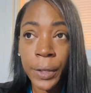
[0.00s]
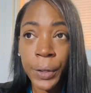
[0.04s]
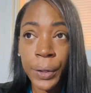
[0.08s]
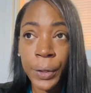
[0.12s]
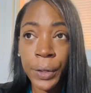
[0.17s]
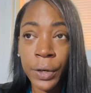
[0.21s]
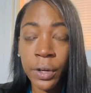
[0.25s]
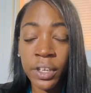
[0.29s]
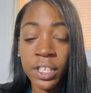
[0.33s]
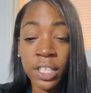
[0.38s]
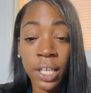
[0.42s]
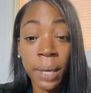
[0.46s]

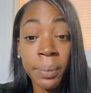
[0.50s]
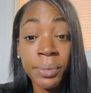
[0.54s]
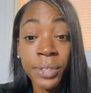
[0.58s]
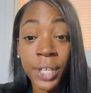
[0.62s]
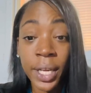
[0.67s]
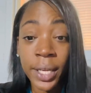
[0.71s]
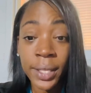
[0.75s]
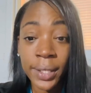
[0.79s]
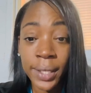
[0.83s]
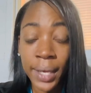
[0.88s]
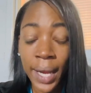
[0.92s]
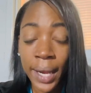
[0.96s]
you know,
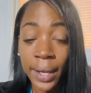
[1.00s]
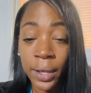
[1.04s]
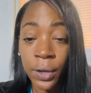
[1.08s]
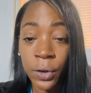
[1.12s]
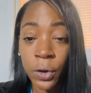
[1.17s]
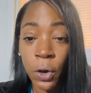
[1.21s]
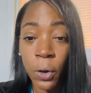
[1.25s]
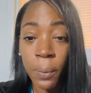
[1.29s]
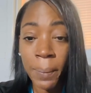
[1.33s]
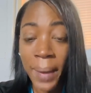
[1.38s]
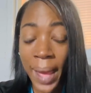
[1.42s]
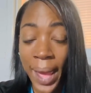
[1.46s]
subjects that I could
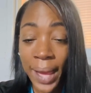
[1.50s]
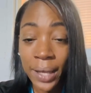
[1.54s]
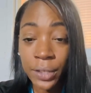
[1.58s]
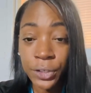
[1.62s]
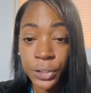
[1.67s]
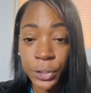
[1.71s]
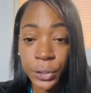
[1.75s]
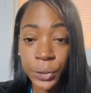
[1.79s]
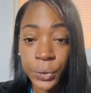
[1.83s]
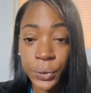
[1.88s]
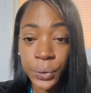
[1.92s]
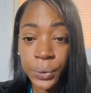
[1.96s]
go back
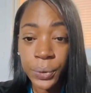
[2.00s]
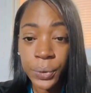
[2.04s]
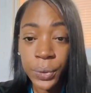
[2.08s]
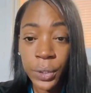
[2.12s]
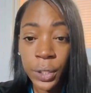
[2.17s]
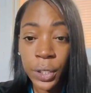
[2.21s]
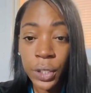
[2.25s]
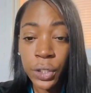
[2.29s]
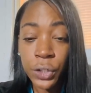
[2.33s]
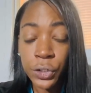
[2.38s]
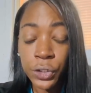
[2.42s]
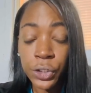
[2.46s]
to.
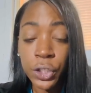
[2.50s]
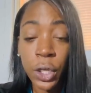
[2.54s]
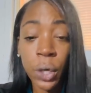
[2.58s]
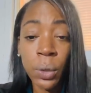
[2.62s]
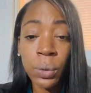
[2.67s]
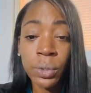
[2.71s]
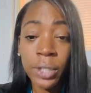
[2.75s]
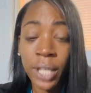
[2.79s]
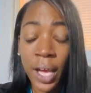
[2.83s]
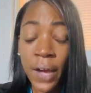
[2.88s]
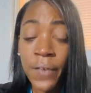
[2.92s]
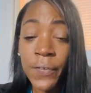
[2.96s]

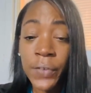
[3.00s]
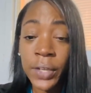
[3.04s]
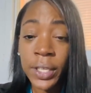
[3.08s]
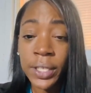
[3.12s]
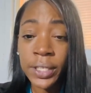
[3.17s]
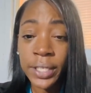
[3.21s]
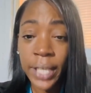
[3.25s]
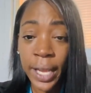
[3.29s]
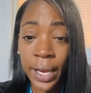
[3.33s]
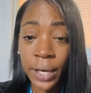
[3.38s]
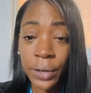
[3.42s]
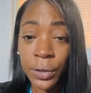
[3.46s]
So definitely
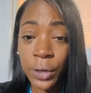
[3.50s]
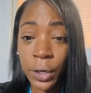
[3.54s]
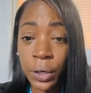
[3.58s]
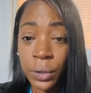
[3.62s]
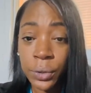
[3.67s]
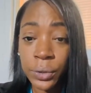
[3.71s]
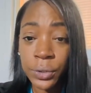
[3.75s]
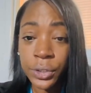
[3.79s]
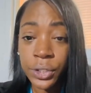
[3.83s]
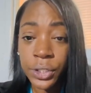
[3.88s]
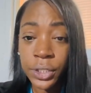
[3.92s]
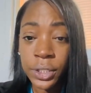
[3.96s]
take
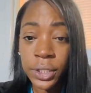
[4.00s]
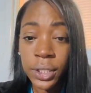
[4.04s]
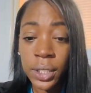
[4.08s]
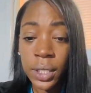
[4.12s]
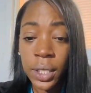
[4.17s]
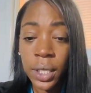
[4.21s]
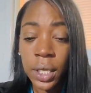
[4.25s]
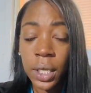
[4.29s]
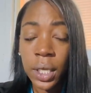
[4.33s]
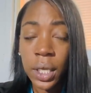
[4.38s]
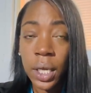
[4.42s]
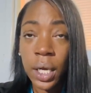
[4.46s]
notes.
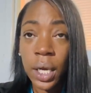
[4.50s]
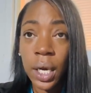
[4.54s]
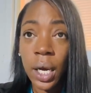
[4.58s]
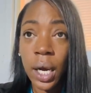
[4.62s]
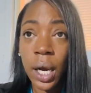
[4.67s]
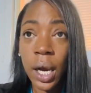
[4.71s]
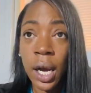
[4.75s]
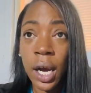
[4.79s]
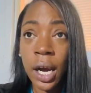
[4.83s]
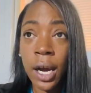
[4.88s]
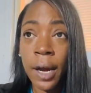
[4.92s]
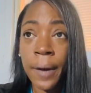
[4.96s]

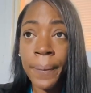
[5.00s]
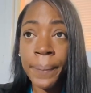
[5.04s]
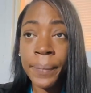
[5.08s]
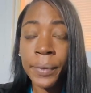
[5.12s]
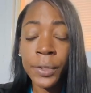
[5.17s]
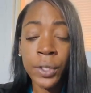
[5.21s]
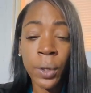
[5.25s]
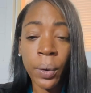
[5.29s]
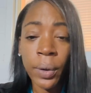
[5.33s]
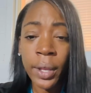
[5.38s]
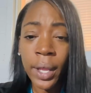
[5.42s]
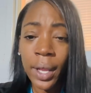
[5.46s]

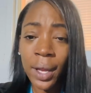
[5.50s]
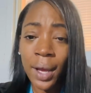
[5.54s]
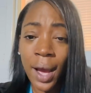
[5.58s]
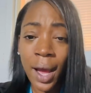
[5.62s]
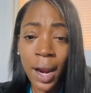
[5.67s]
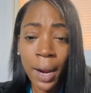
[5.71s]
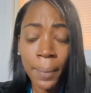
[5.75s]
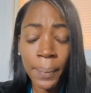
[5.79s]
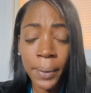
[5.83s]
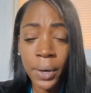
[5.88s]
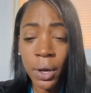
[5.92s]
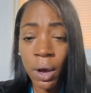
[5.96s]
Don't get
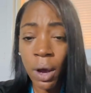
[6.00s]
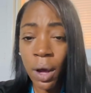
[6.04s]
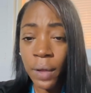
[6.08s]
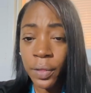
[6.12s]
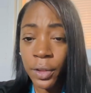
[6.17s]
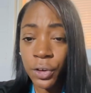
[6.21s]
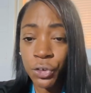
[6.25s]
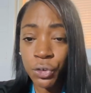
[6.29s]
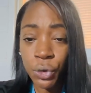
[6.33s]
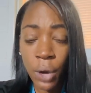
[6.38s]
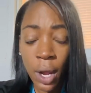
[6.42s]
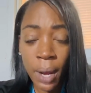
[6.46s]
caught up in all
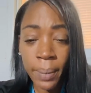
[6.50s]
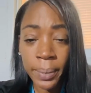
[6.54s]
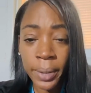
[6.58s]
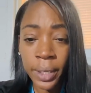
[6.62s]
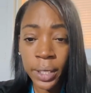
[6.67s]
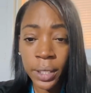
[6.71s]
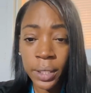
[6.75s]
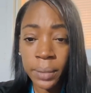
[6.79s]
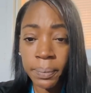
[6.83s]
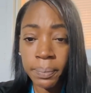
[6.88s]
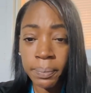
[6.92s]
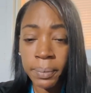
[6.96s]
the
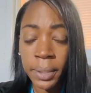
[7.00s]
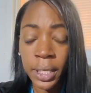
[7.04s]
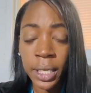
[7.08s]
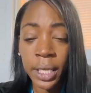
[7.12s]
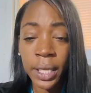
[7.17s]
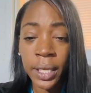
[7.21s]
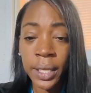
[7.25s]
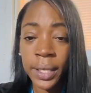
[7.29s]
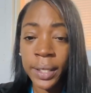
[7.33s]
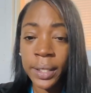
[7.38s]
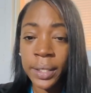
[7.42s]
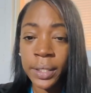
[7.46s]
drama,
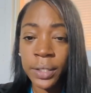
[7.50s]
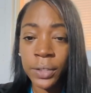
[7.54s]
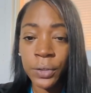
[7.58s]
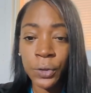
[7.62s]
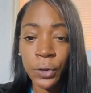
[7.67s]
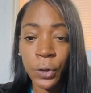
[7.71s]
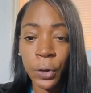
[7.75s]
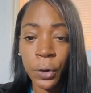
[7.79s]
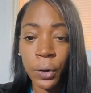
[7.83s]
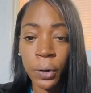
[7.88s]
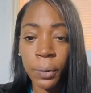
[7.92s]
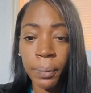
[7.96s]
because, you
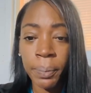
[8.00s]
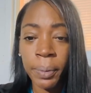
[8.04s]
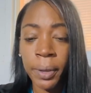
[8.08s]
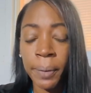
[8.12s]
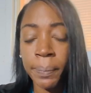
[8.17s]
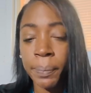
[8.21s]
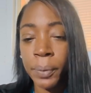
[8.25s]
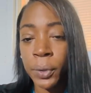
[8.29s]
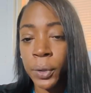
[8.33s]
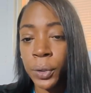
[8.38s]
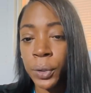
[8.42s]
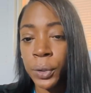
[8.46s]
know,
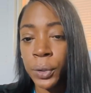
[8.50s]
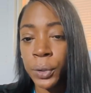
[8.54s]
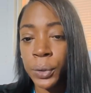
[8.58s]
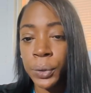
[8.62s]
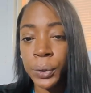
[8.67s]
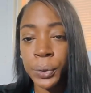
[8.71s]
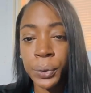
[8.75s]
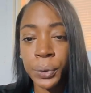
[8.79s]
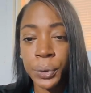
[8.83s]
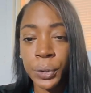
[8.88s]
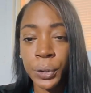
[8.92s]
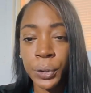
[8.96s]

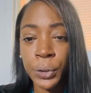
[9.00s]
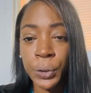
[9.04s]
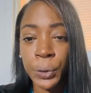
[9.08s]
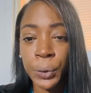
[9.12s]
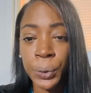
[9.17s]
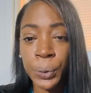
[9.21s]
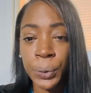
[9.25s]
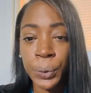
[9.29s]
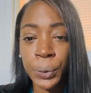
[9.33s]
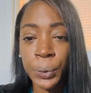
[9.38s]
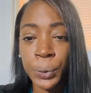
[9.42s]
people, you know,